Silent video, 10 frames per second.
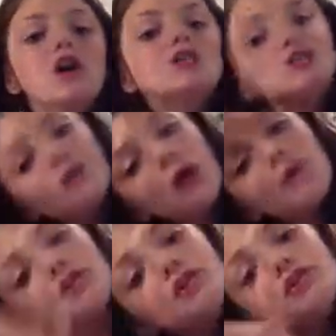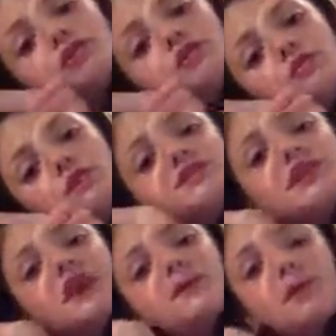So I want you to go and
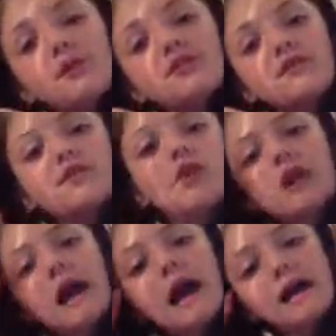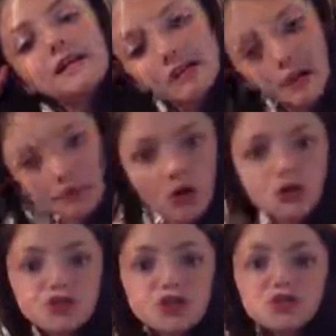check out my birthday vlog, and I'm
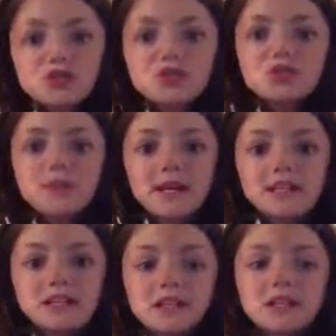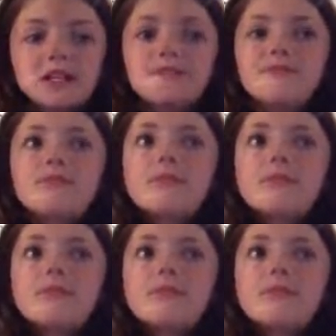also going to basically